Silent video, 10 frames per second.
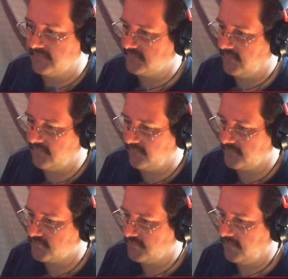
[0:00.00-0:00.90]
not the
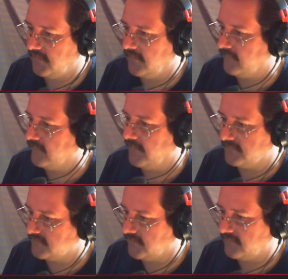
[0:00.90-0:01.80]
version I have.
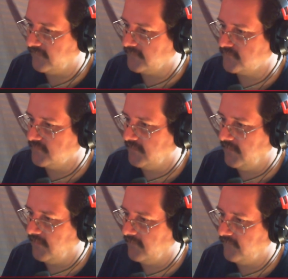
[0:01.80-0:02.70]
That's not the version I have.